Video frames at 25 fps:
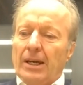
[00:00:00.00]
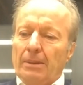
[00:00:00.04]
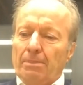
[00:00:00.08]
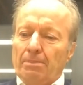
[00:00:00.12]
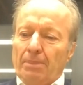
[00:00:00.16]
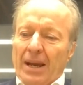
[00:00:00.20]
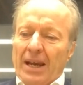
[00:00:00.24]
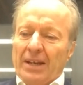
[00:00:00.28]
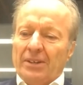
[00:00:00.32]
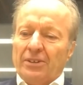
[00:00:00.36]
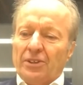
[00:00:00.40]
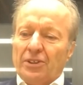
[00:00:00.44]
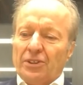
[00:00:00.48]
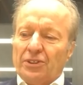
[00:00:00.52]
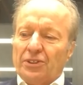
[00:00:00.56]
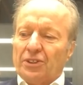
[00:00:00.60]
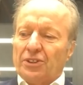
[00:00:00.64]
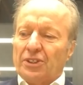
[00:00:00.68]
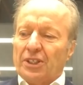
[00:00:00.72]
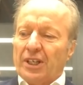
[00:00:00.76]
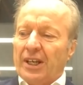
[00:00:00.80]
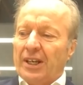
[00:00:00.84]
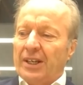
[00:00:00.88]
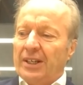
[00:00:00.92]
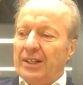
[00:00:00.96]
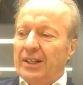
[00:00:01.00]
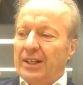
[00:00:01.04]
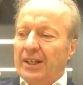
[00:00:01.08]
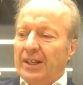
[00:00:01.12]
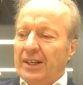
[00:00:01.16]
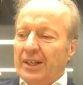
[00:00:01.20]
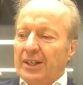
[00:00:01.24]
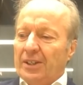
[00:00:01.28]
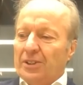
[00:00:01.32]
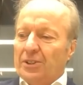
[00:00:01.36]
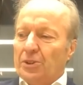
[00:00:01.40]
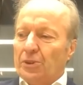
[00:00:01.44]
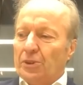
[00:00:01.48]
panels today
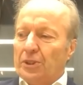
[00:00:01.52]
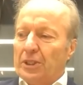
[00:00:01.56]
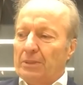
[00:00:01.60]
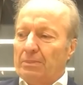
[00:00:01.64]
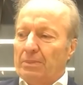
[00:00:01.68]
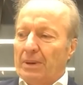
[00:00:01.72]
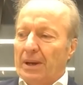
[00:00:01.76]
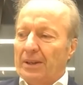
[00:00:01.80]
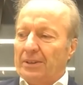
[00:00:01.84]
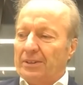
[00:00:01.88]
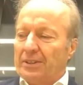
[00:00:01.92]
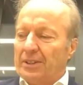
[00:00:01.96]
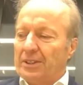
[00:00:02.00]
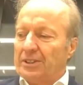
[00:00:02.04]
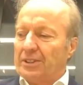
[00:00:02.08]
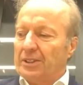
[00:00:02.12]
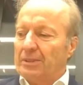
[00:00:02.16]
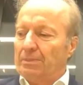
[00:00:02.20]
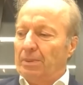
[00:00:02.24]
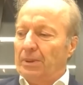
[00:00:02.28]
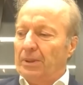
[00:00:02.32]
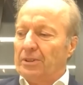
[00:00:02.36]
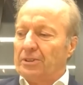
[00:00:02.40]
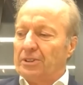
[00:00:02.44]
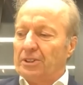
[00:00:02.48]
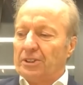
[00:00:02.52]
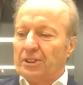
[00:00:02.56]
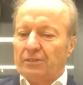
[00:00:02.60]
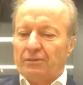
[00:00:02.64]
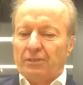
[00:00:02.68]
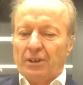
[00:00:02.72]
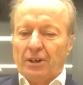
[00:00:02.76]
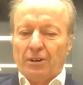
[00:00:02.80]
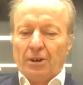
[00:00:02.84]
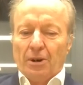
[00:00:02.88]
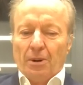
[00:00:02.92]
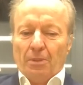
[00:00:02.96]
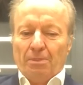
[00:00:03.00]
talking about this, and apologies if
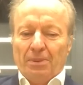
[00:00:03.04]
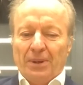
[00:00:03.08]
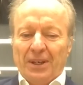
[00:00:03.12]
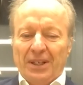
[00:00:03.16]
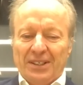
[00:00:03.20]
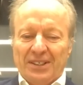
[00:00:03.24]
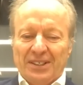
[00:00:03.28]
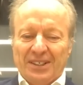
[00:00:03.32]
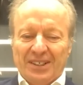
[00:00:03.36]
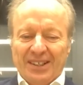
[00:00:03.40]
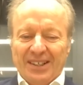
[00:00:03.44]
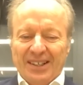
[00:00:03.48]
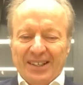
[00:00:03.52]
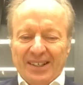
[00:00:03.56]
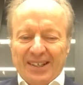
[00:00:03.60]
I repeat